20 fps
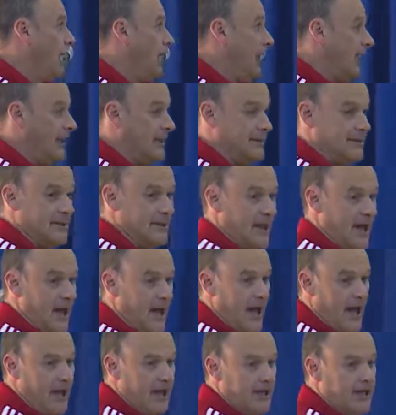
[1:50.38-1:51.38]
In
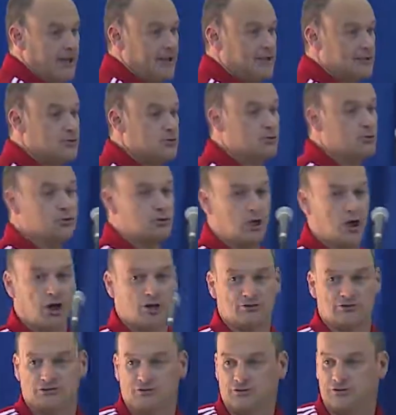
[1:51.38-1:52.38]

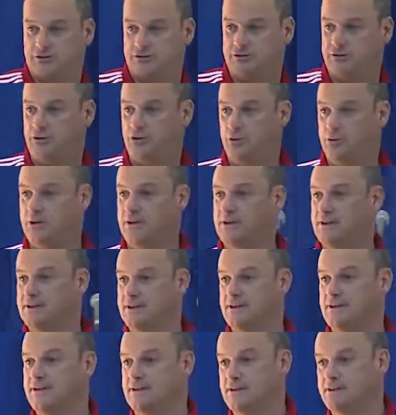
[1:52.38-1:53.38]
2000, we
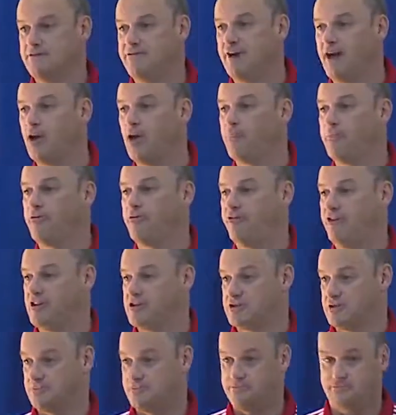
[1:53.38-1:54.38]
developed a
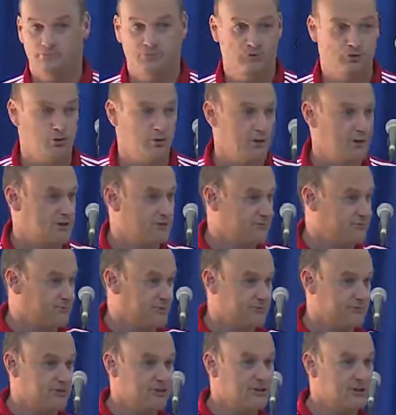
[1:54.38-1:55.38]
vision. So it's
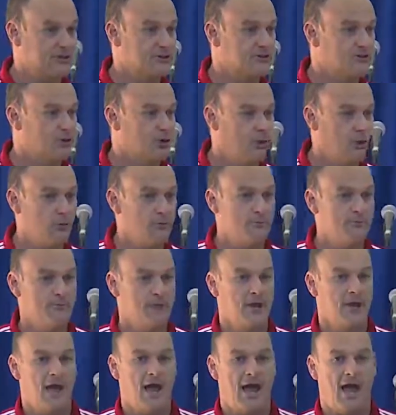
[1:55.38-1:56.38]
15 years ago,
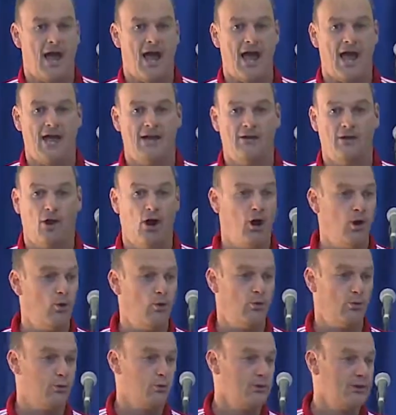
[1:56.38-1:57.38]
and
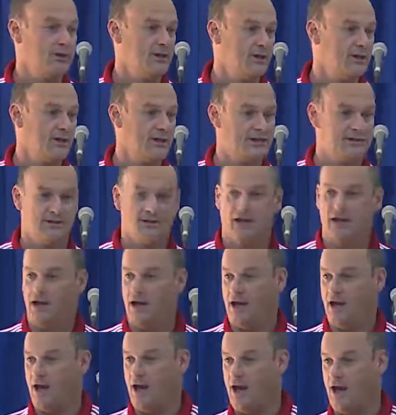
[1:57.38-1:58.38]
how we did it,
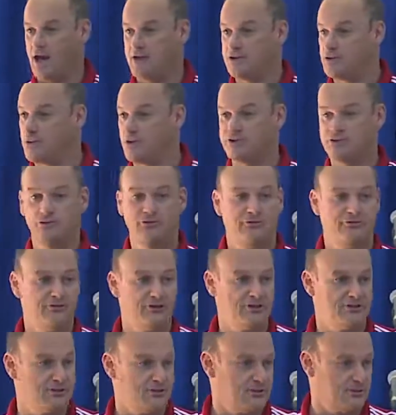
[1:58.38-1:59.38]
there was no
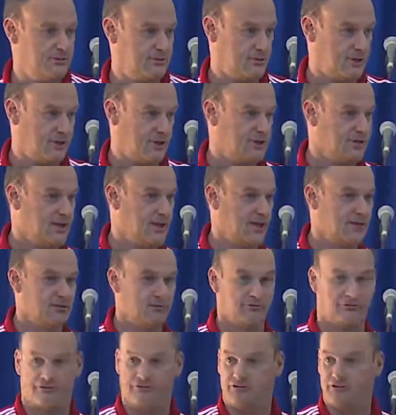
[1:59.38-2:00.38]
vision at the end
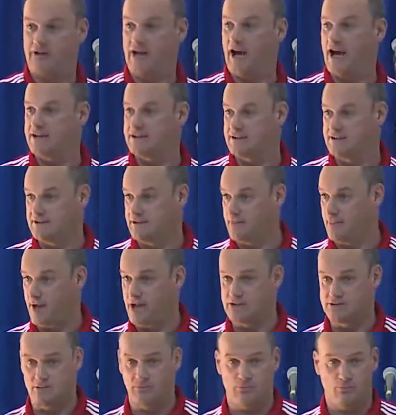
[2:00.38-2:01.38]
of the 90s in
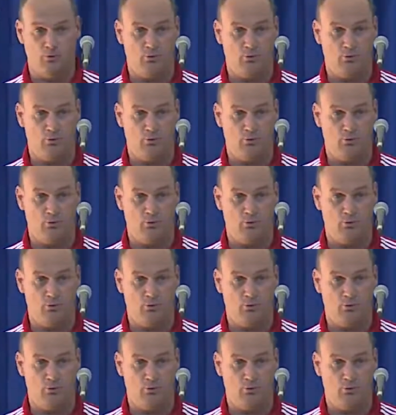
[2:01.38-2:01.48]
Belgium.